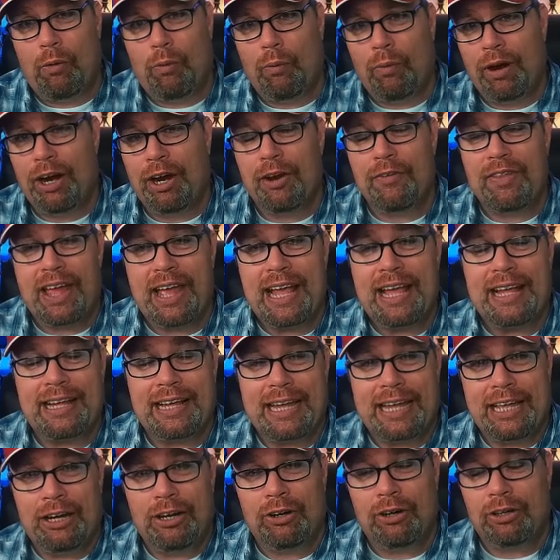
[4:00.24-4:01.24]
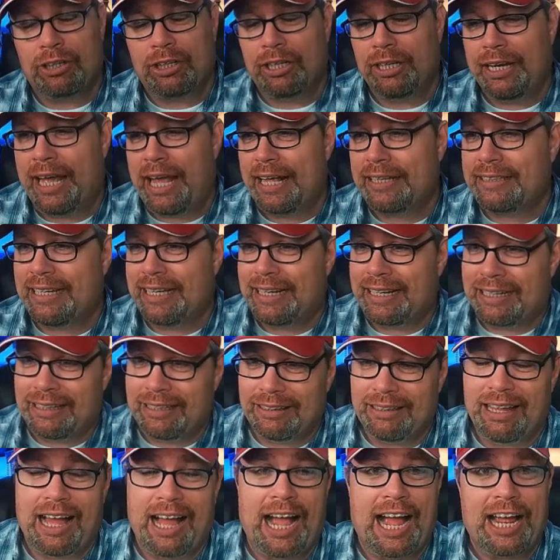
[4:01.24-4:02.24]
where they interconnect and
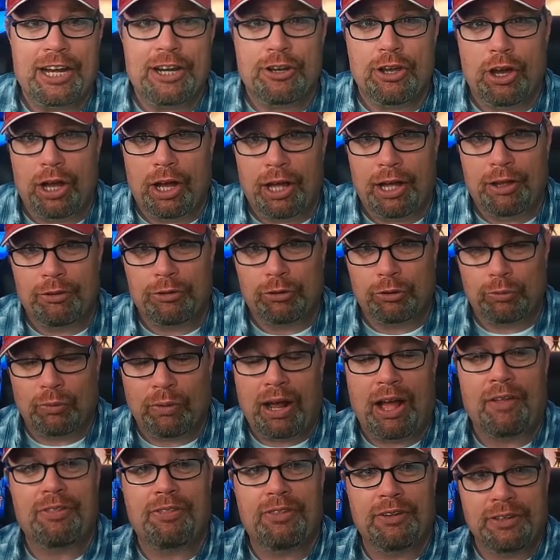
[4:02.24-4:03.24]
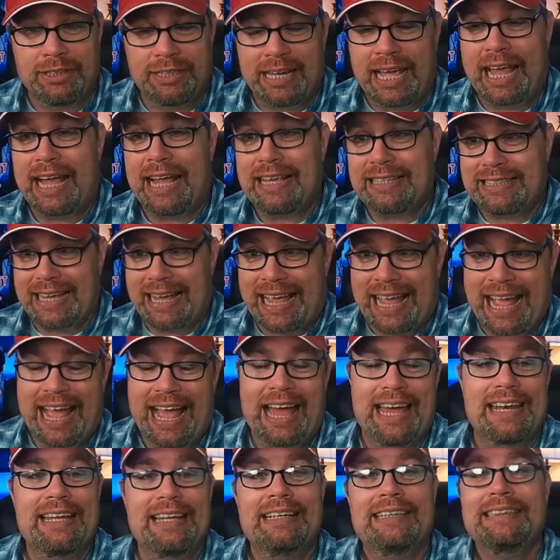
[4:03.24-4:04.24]
collide throughout the days
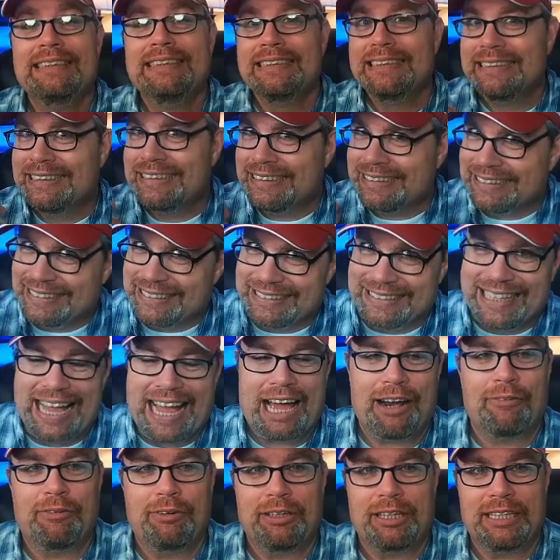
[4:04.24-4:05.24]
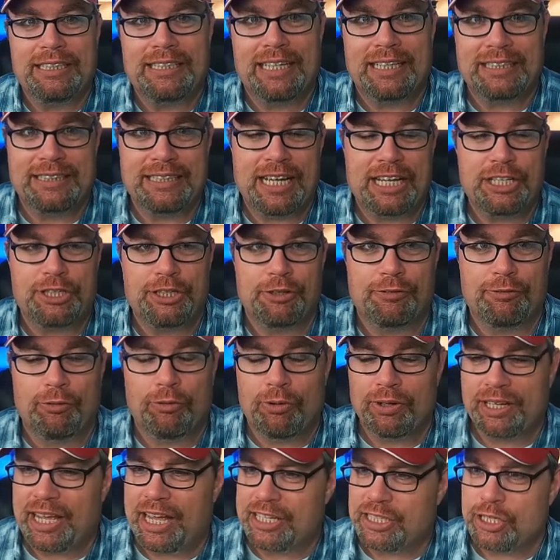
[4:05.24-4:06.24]
ahead. That really dictates your
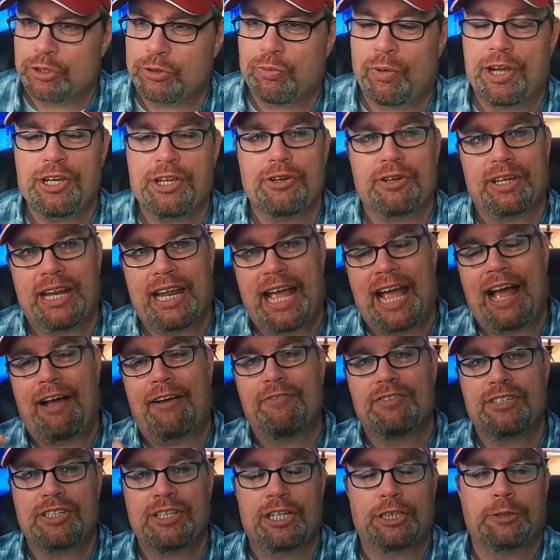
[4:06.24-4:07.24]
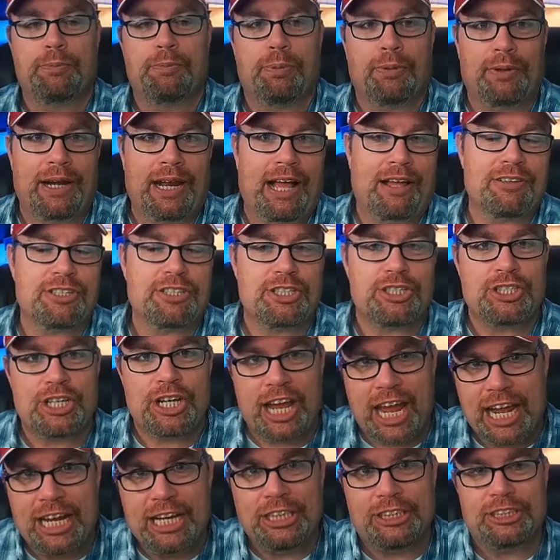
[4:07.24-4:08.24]
forecast. That's why you can have such pronounced
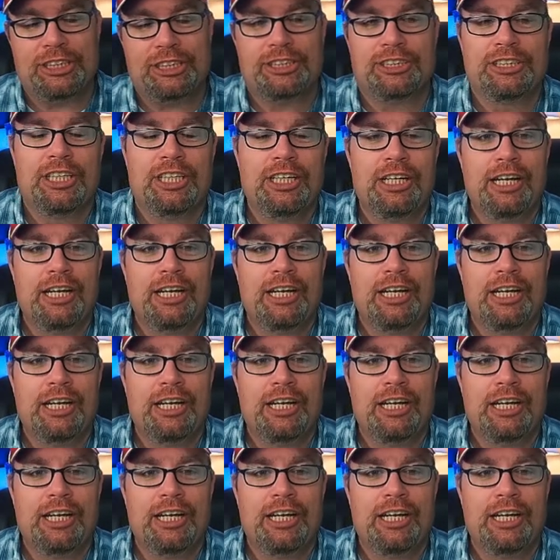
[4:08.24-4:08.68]
changes